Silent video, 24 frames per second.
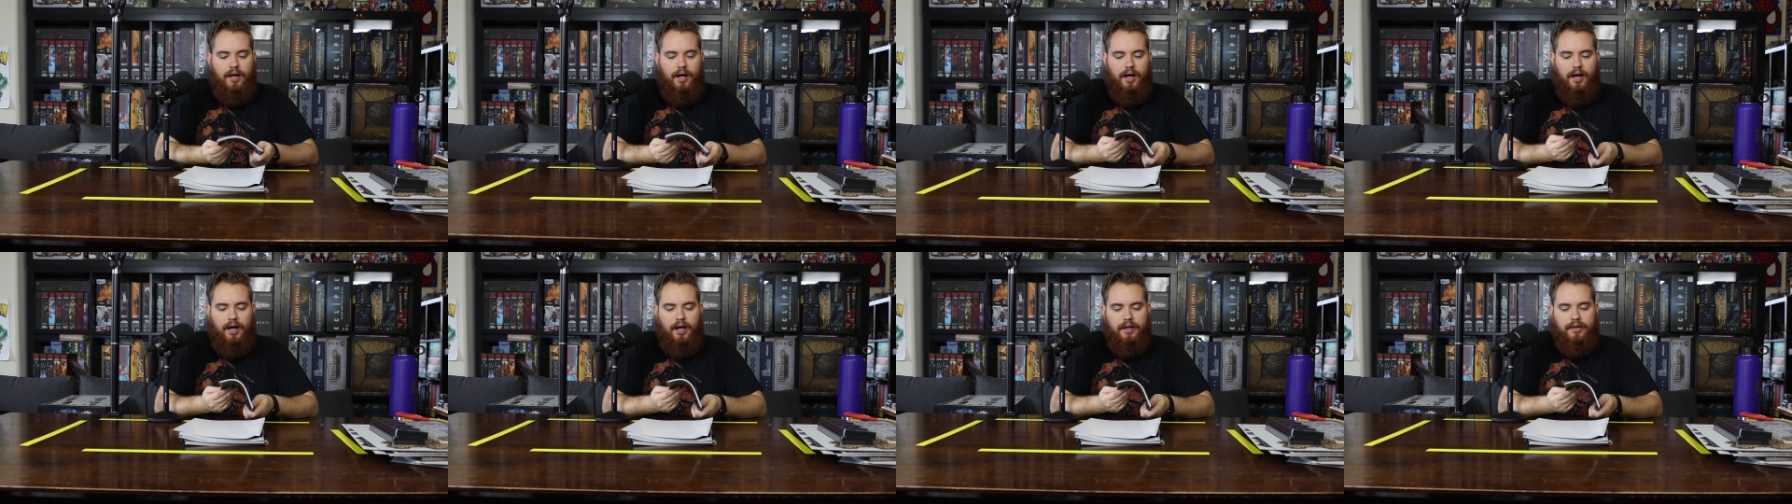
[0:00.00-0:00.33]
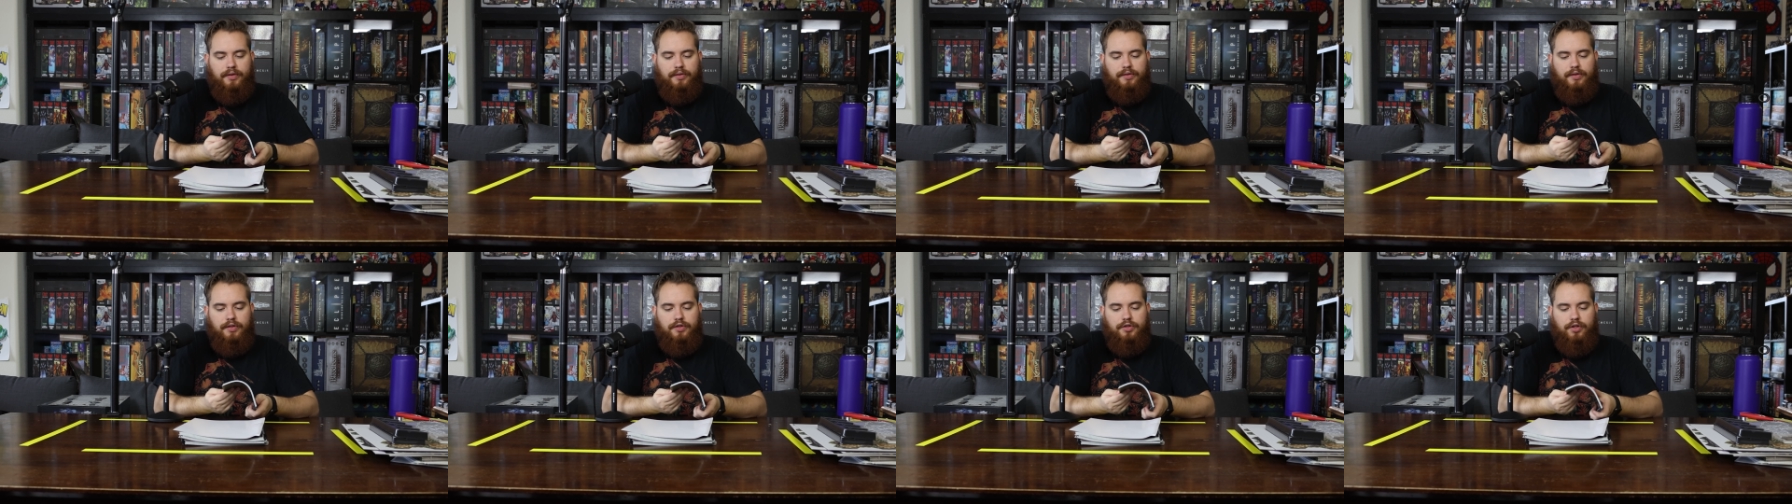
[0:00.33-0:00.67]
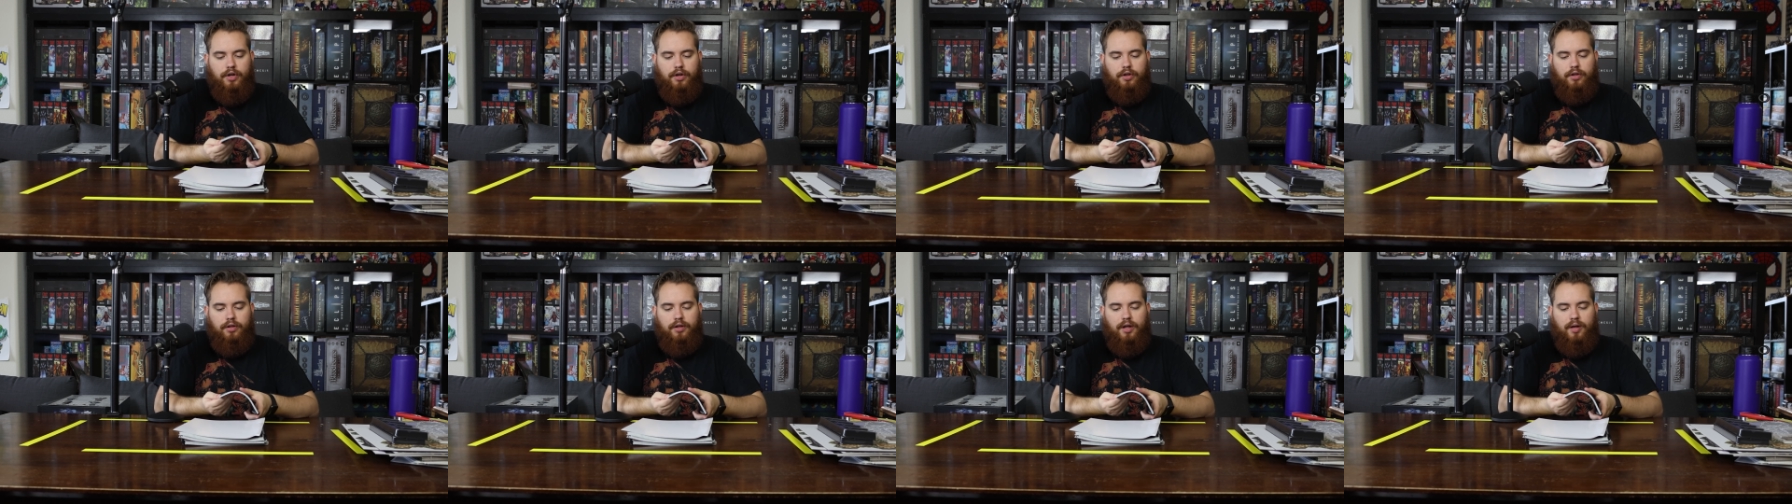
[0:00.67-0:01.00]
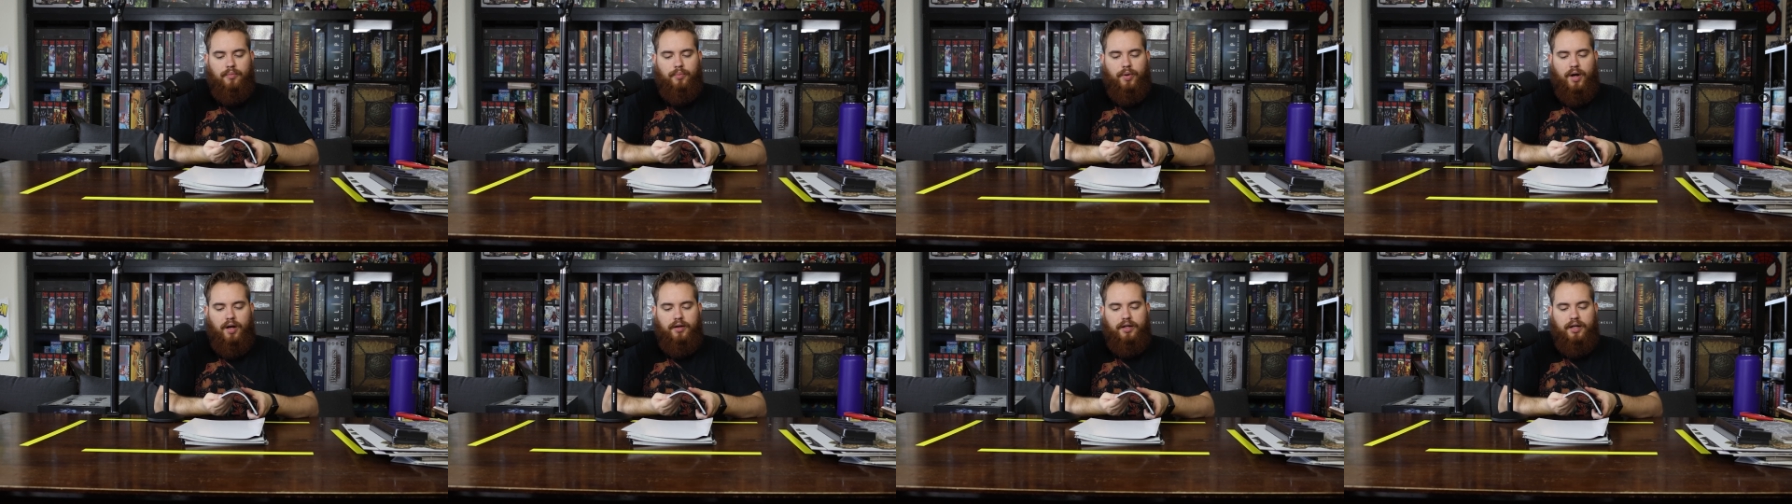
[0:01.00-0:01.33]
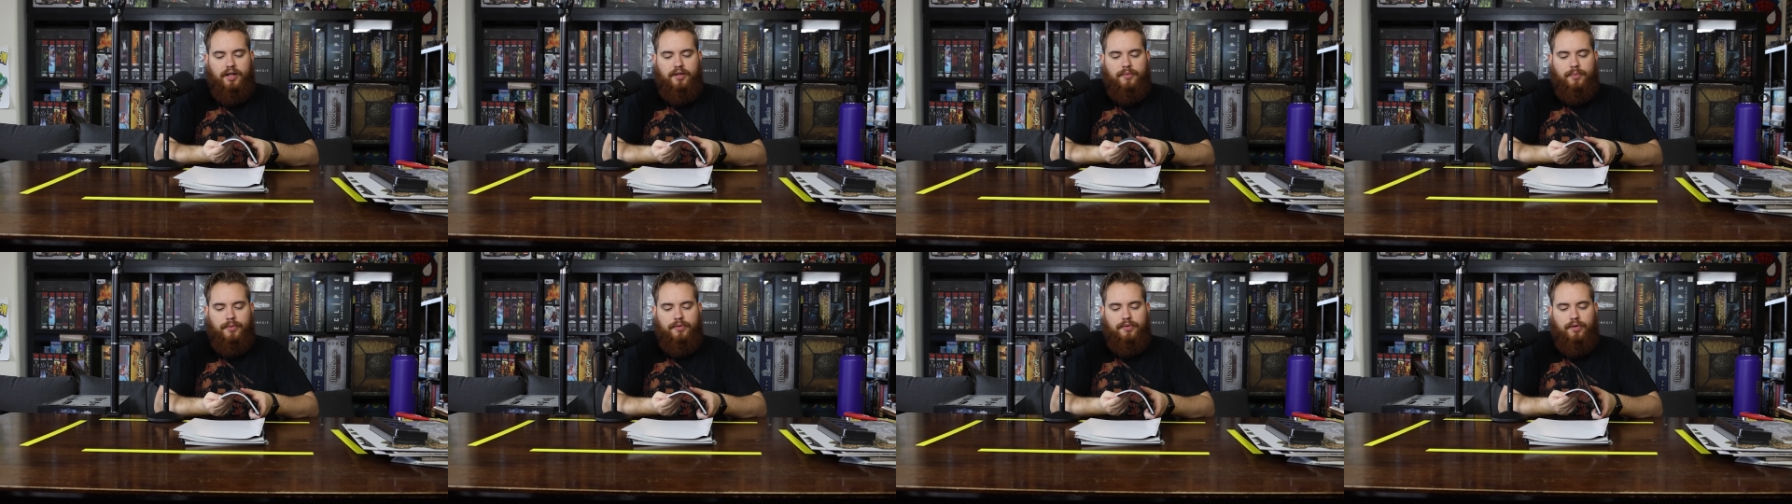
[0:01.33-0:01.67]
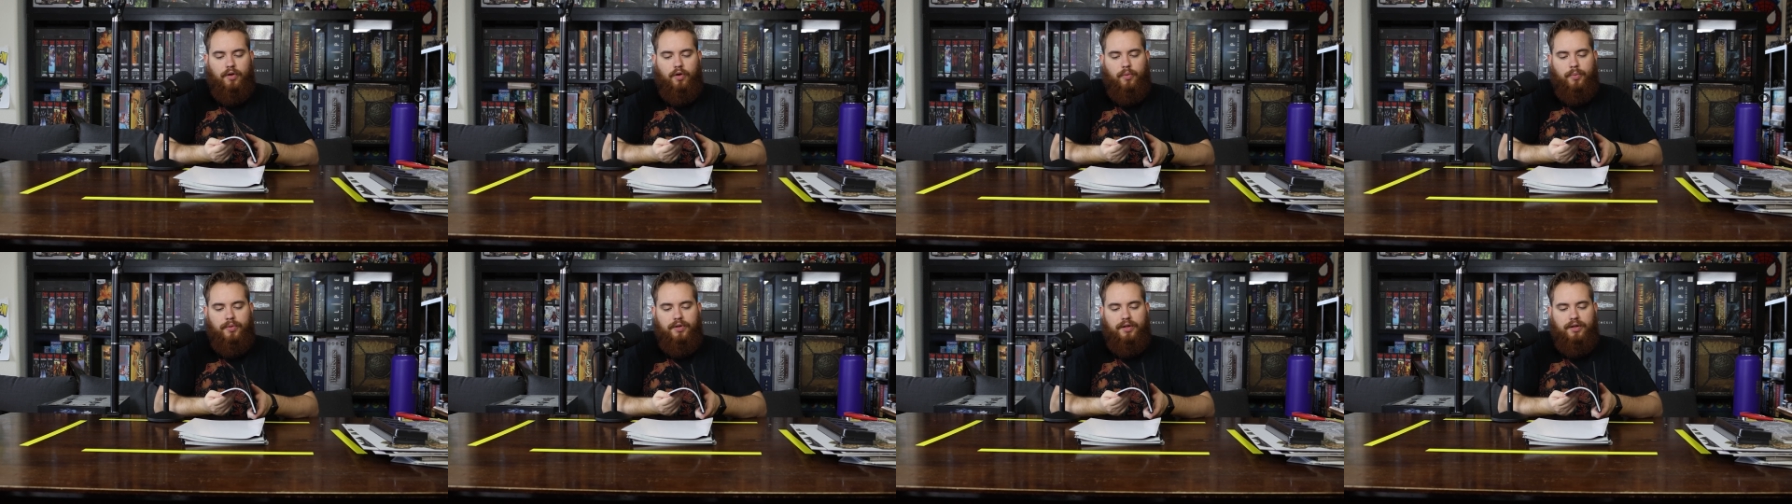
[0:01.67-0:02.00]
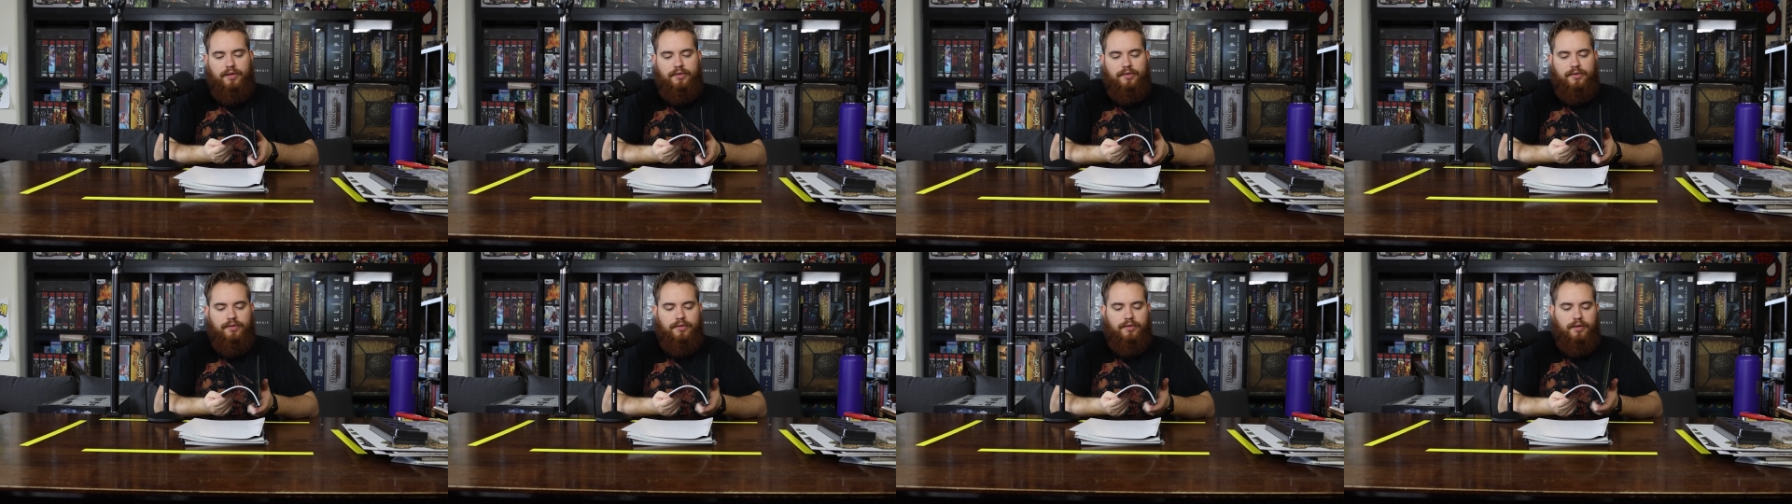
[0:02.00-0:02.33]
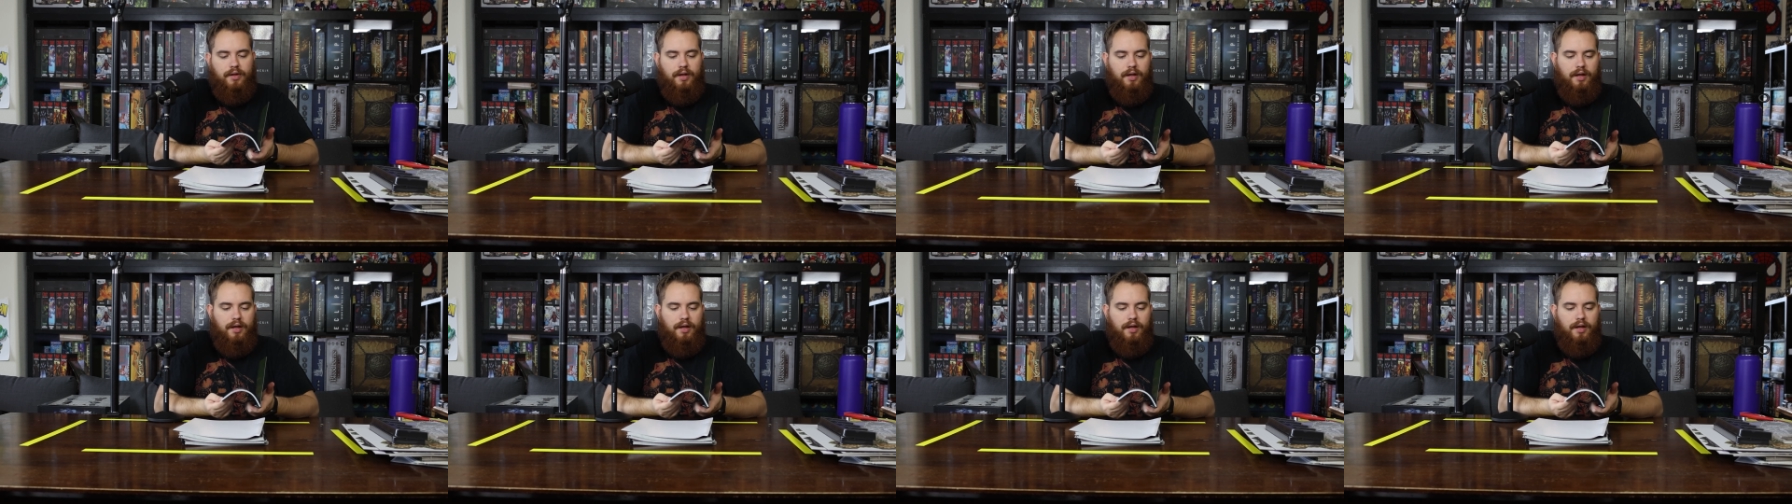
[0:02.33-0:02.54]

Uh, this is a journal. I'm probably not supposed to open this.